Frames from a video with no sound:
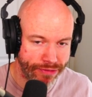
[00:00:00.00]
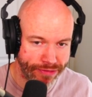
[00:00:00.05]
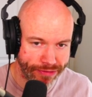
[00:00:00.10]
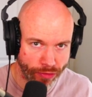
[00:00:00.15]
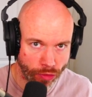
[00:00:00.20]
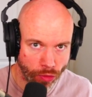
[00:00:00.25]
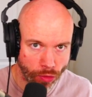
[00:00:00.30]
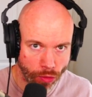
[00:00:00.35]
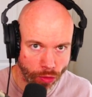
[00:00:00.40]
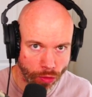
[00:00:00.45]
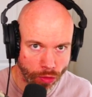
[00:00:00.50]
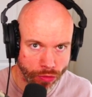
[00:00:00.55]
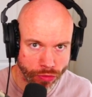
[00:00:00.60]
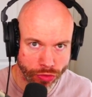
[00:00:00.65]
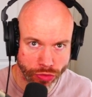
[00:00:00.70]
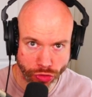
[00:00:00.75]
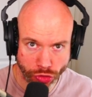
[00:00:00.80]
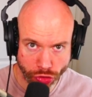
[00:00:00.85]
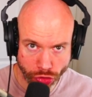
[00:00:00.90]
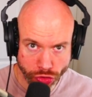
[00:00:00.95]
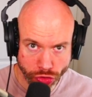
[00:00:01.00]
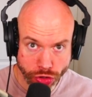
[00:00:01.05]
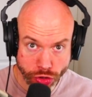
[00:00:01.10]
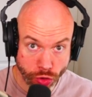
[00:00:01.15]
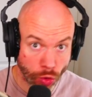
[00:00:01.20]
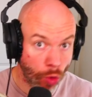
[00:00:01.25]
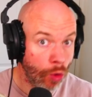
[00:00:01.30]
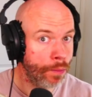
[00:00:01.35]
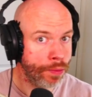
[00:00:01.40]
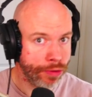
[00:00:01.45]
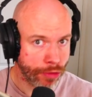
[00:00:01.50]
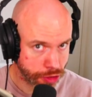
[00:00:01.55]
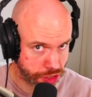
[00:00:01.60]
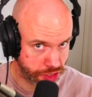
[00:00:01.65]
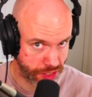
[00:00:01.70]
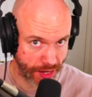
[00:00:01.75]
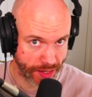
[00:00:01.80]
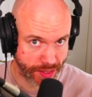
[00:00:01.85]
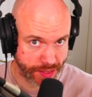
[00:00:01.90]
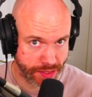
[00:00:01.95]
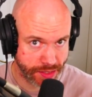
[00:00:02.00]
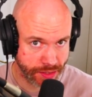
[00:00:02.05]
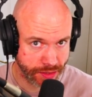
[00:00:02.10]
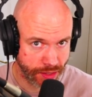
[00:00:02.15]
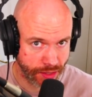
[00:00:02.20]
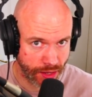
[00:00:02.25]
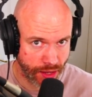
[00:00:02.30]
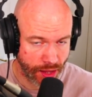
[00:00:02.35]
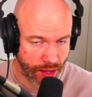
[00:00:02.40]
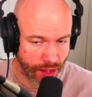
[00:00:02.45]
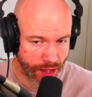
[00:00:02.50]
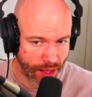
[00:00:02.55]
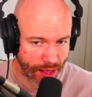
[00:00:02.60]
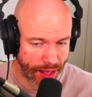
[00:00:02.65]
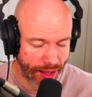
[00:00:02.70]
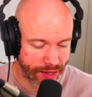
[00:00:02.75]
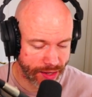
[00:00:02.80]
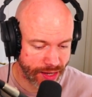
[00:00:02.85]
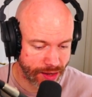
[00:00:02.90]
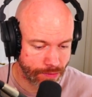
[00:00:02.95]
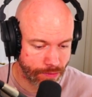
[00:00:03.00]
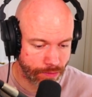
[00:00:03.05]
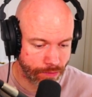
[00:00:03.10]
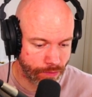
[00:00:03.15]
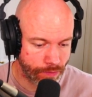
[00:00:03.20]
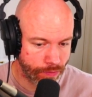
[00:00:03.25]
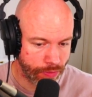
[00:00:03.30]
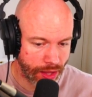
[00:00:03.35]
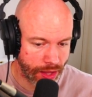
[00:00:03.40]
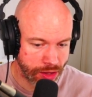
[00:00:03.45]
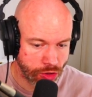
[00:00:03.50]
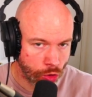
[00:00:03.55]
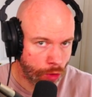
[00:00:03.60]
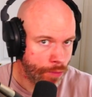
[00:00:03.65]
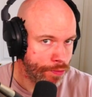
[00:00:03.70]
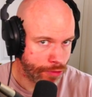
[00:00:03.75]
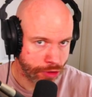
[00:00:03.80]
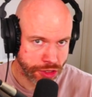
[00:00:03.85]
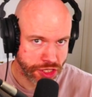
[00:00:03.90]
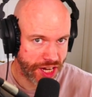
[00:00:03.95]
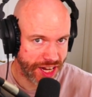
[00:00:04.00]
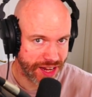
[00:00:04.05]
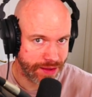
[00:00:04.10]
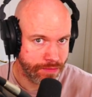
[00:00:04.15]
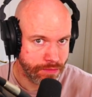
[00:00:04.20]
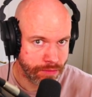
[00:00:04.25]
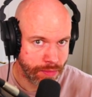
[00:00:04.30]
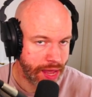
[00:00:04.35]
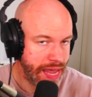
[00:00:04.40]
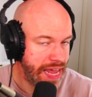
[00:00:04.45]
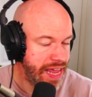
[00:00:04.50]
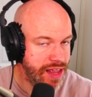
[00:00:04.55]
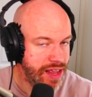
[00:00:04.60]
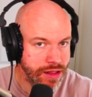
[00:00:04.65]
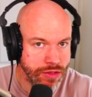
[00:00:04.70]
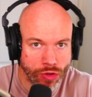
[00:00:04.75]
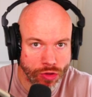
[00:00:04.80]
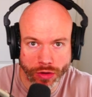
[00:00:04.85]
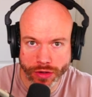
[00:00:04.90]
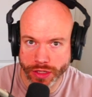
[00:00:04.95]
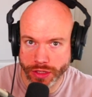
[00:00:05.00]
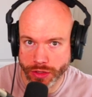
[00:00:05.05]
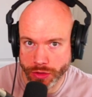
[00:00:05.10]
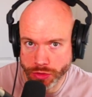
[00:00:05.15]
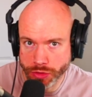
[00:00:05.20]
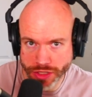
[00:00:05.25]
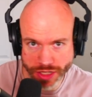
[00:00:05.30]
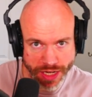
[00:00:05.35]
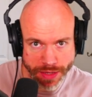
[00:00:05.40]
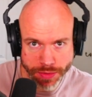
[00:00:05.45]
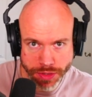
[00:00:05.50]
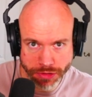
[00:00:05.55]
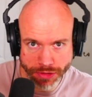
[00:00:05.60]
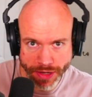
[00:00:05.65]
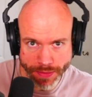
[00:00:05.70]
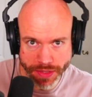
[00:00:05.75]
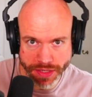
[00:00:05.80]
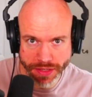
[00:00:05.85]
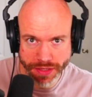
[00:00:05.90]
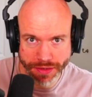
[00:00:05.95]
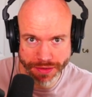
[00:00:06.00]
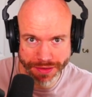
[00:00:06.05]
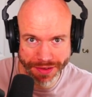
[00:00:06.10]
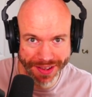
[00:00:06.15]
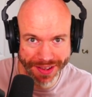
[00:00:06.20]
for your project, and it and your project may not use TypeScript.